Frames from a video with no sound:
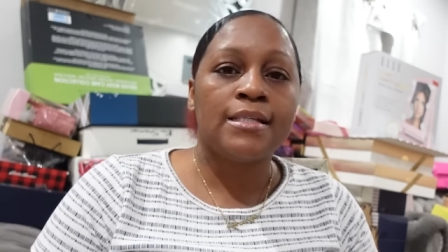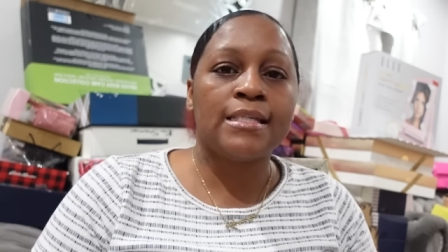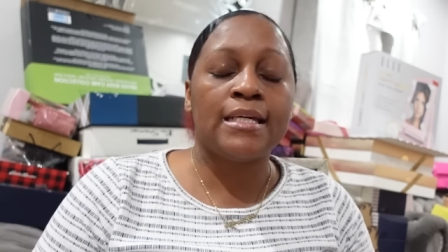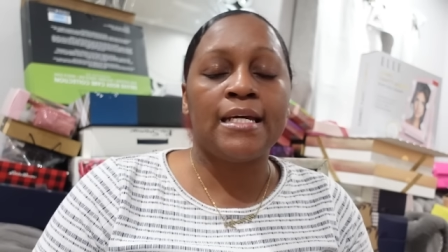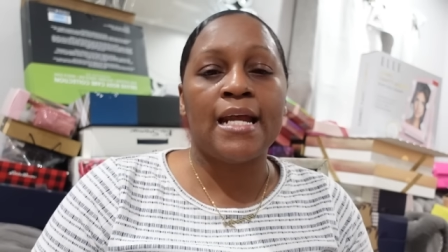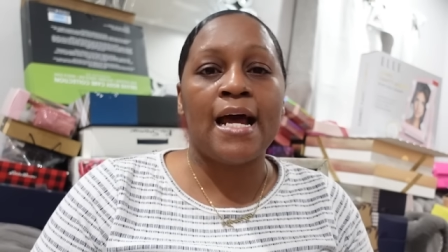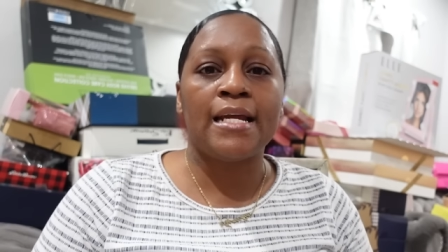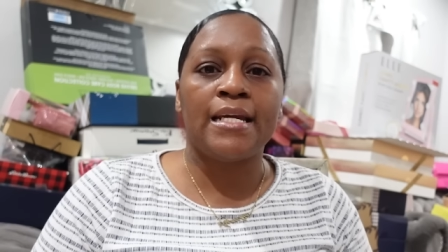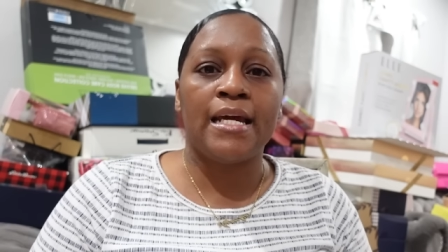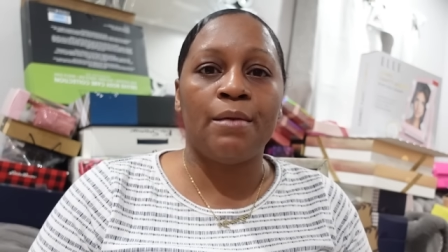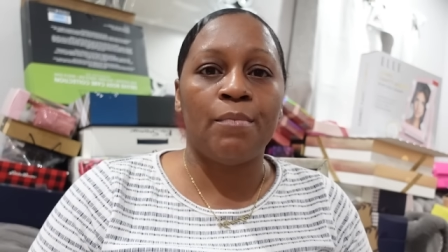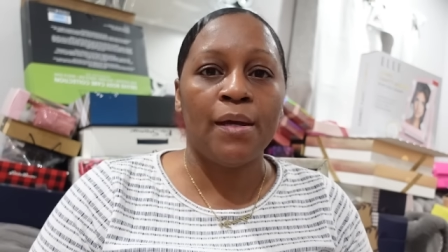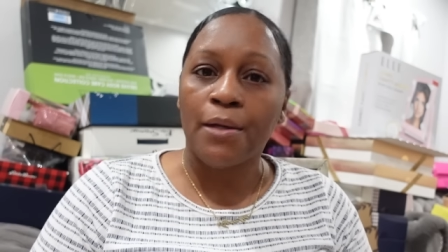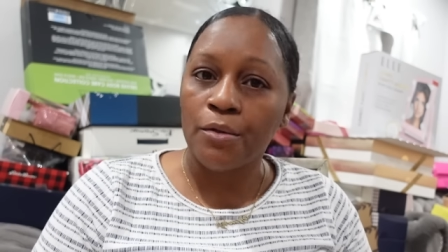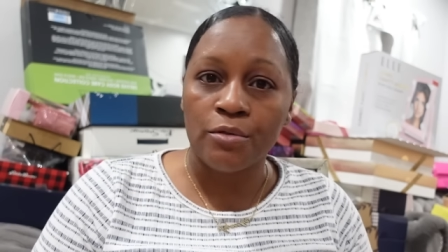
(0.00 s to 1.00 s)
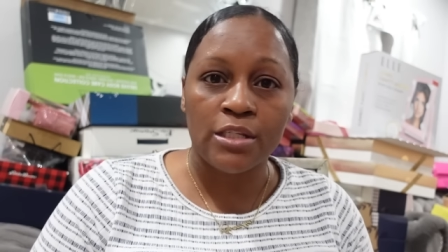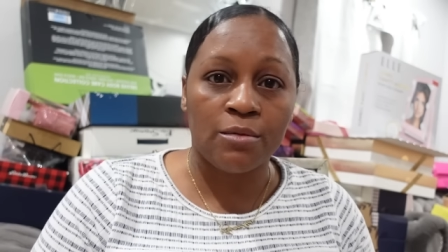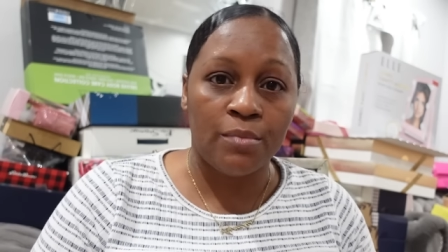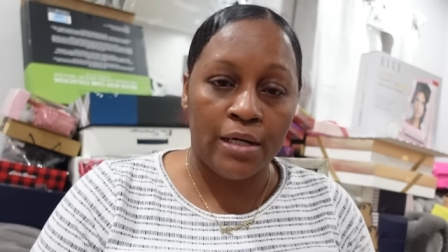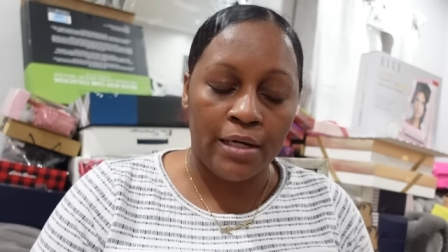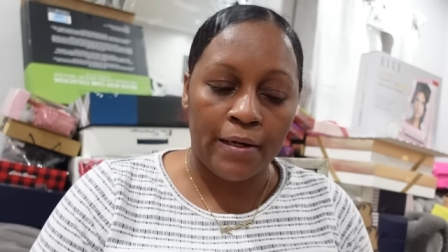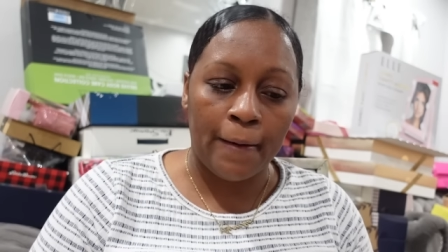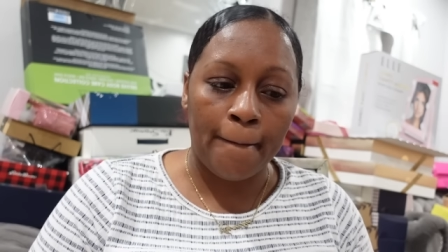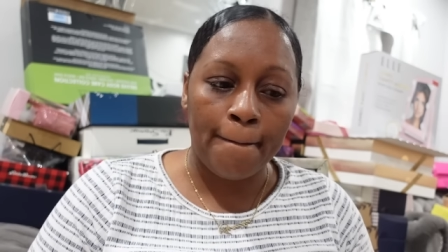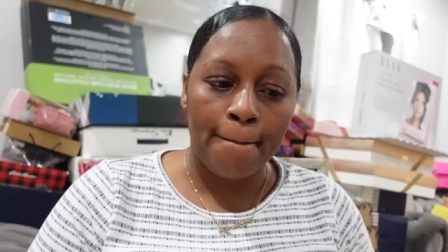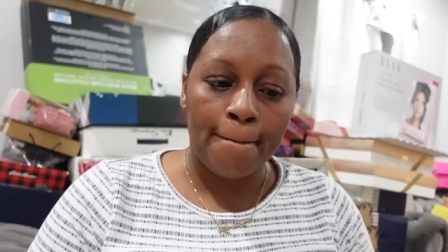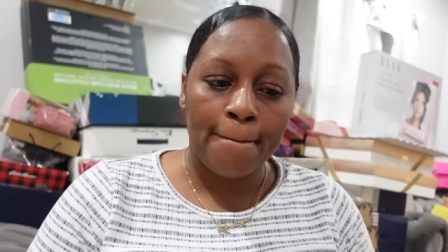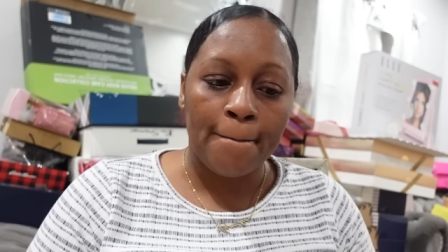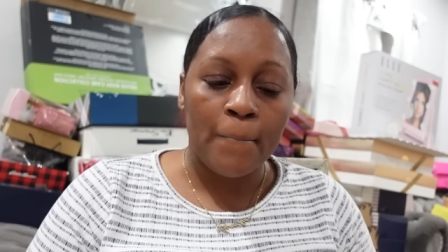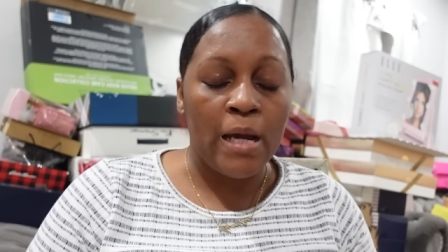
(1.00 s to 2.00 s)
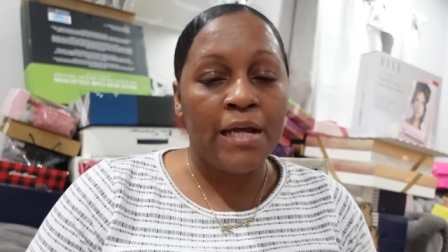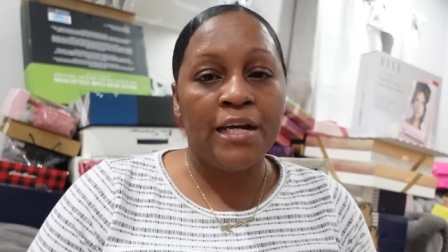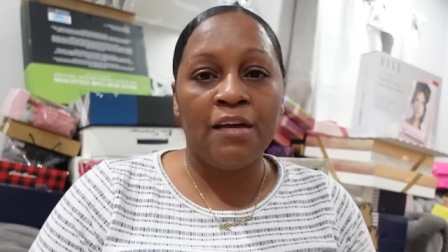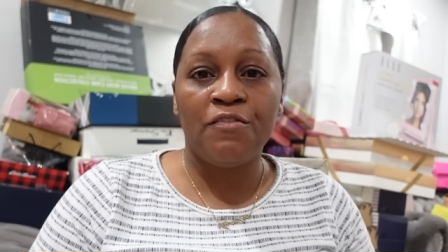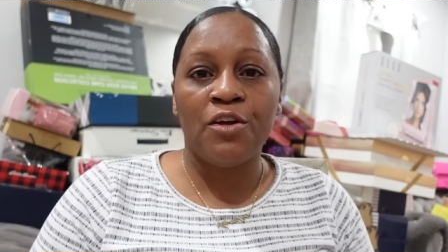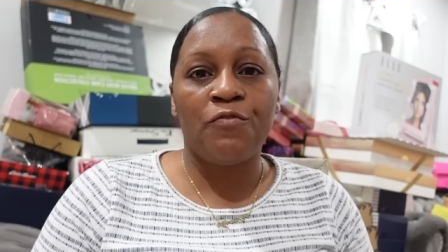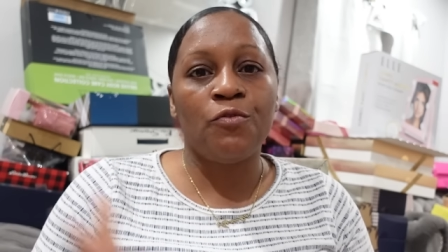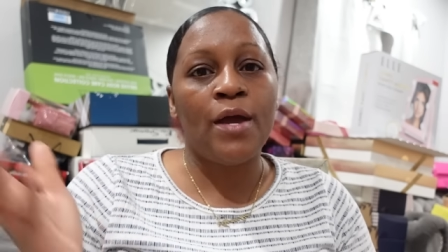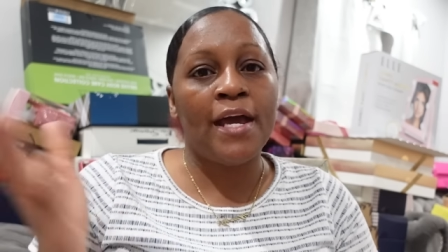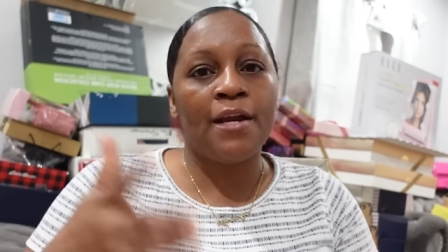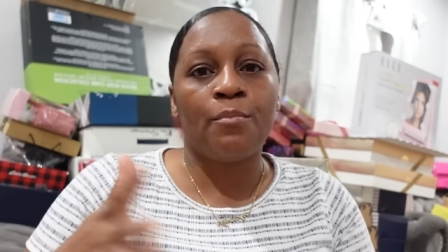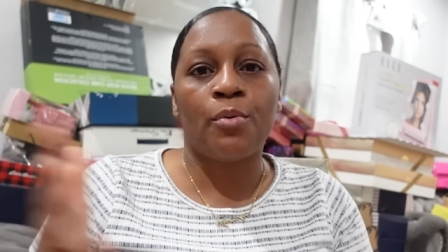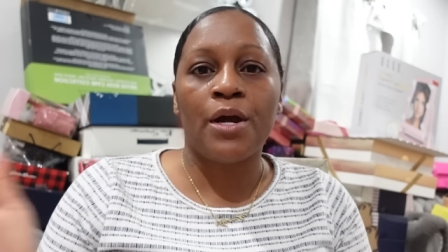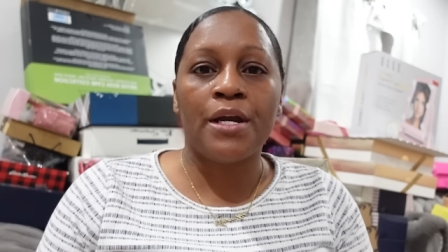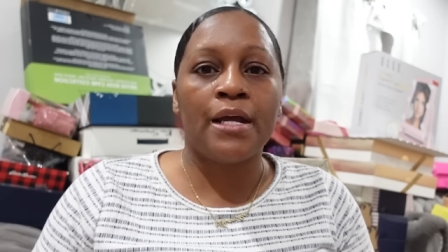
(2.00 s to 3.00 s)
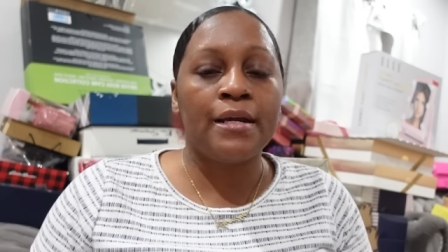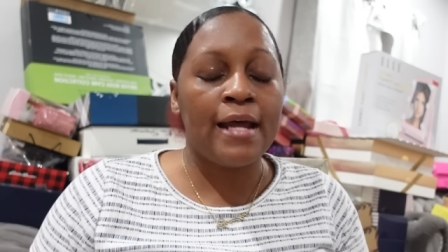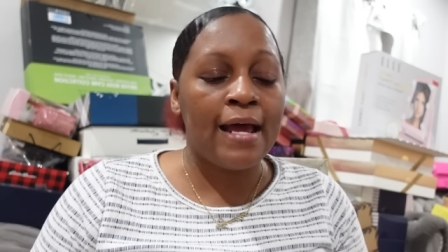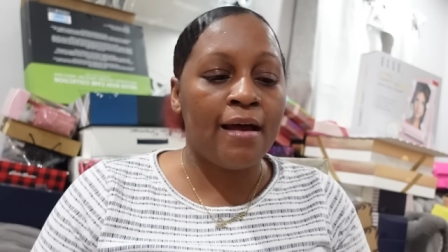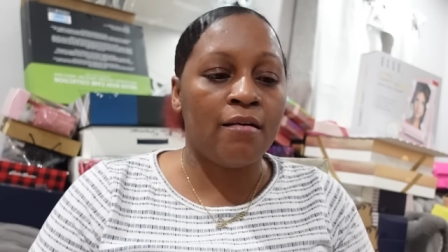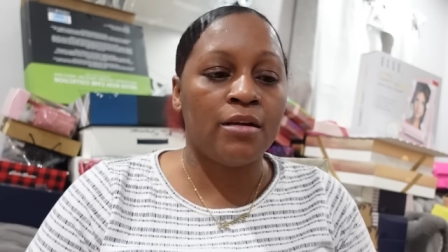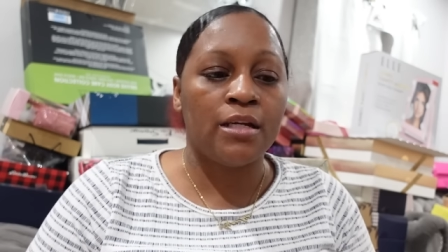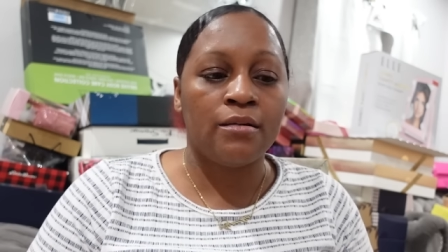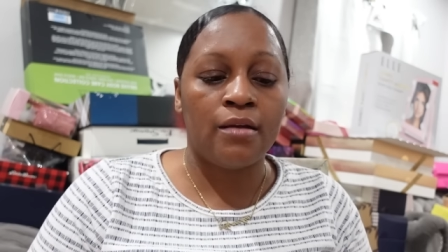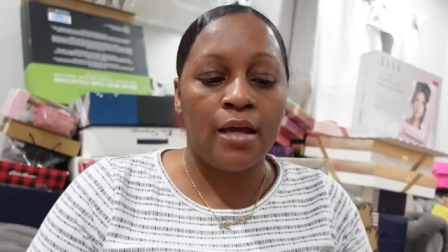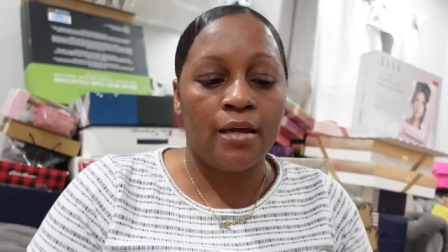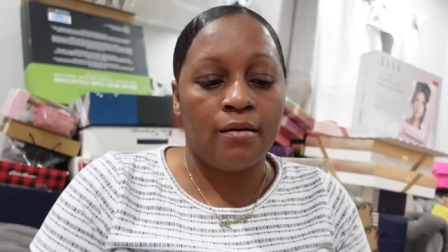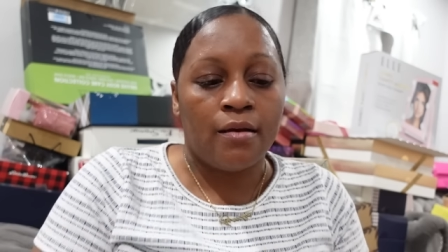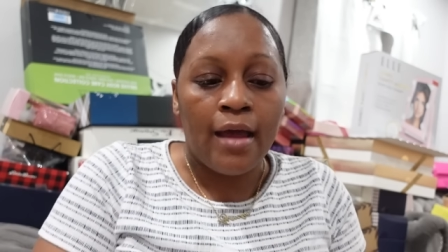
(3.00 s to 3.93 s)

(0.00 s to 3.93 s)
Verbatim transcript: to get out there and make you some money. And even if you had to break that down and, and